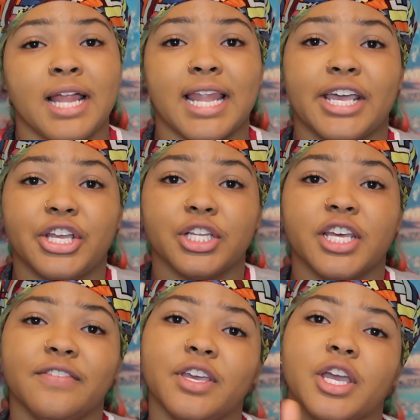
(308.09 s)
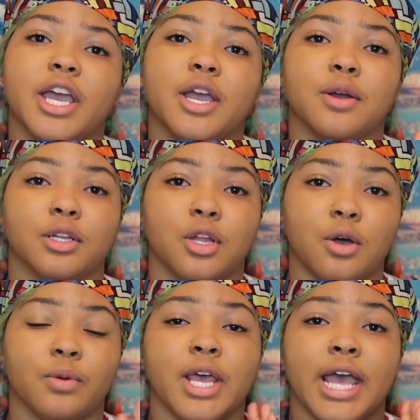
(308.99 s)
Like, you're leaving your hair
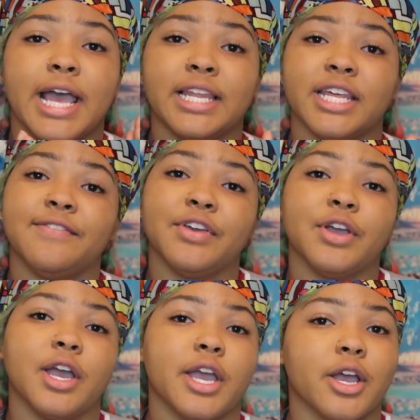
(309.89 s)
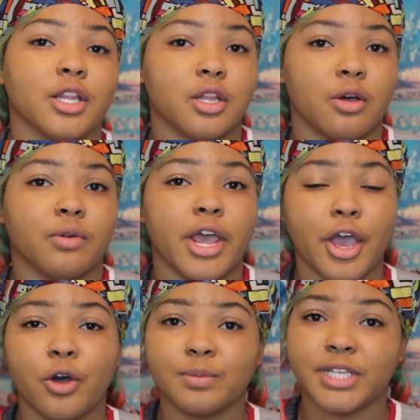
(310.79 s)
alone. And leaving your hair alone
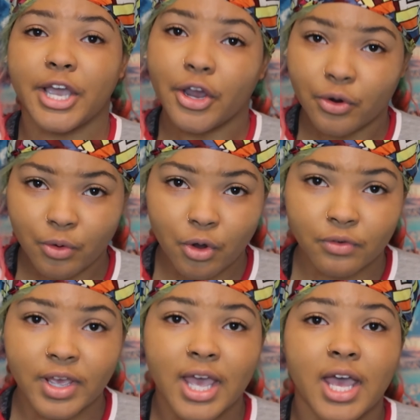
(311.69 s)
helps hair growth.